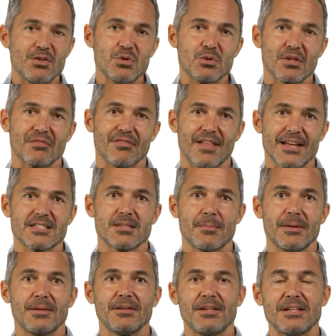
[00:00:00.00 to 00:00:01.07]
you the
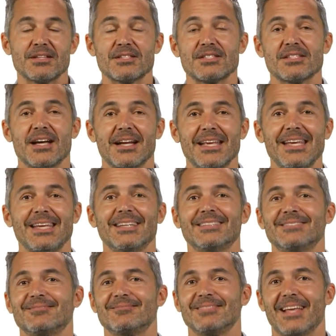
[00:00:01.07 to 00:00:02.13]
flexibility to study
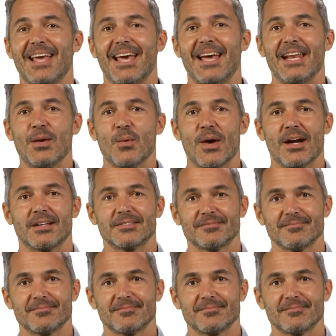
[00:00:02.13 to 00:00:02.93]
anywhere.